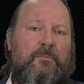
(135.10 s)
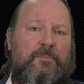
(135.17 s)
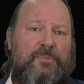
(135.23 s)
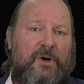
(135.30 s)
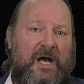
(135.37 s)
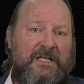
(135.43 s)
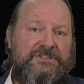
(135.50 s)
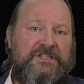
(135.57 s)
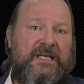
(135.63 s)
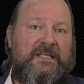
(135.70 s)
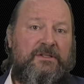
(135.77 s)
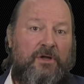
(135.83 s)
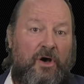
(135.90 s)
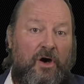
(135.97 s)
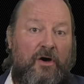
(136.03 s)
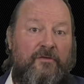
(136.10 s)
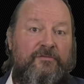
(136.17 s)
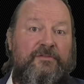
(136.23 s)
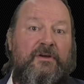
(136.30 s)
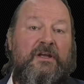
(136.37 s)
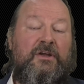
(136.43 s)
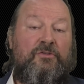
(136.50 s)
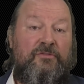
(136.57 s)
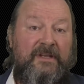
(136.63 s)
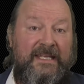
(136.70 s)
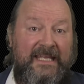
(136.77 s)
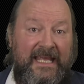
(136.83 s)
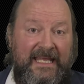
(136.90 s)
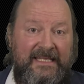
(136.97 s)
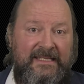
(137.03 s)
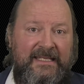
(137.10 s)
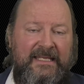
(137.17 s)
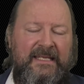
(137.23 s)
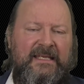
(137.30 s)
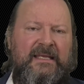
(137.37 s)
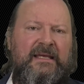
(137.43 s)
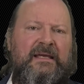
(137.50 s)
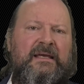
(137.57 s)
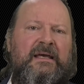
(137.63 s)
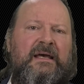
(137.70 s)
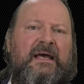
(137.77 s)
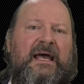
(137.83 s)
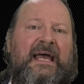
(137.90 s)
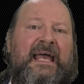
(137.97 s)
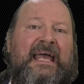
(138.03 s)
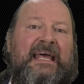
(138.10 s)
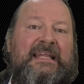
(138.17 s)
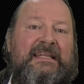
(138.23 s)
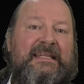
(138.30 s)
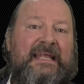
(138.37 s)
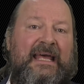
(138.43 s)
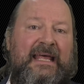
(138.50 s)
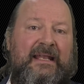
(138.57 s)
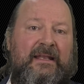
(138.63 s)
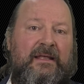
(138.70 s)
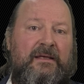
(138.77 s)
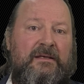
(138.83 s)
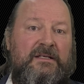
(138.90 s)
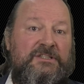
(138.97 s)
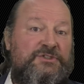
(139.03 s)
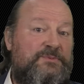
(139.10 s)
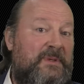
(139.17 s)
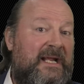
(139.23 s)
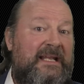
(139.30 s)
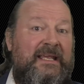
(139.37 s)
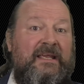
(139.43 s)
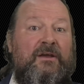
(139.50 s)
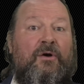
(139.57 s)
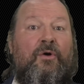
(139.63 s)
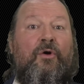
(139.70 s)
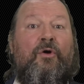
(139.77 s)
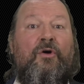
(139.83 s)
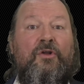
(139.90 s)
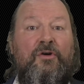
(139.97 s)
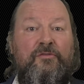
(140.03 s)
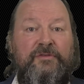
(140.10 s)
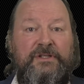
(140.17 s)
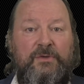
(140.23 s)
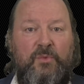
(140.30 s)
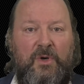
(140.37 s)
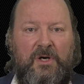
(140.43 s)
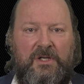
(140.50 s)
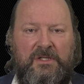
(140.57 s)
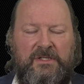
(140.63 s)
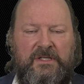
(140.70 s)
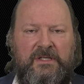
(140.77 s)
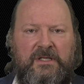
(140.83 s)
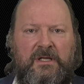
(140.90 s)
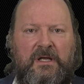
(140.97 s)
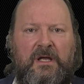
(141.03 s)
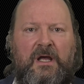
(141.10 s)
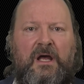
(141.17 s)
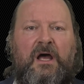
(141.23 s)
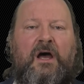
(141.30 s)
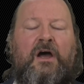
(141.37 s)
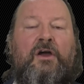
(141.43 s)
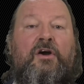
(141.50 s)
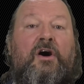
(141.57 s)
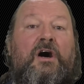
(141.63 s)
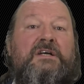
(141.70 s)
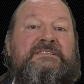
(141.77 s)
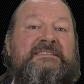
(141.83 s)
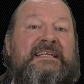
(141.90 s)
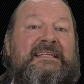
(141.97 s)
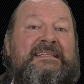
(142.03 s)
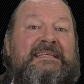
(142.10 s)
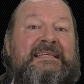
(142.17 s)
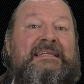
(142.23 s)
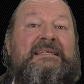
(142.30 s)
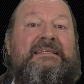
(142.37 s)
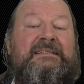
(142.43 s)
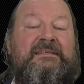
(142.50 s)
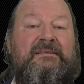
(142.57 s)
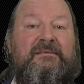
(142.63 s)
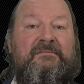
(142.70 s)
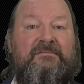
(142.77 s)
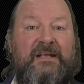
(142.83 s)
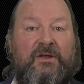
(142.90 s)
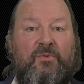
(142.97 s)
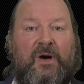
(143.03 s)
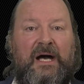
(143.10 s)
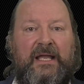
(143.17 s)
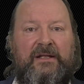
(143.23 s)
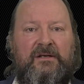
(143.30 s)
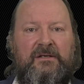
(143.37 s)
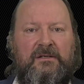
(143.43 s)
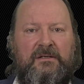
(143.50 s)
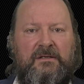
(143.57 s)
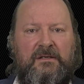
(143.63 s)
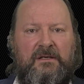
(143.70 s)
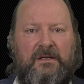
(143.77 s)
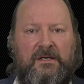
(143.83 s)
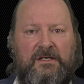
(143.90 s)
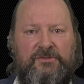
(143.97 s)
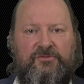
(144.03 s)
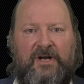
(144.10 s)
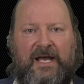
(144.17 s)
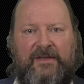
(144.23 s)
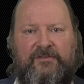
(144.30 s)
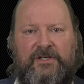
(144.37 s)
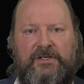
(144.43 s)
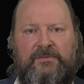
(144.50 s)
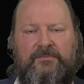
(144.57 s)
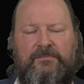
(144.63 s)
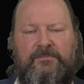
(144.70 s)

project of creating and then spreading all over the world cars that didn't require a driver.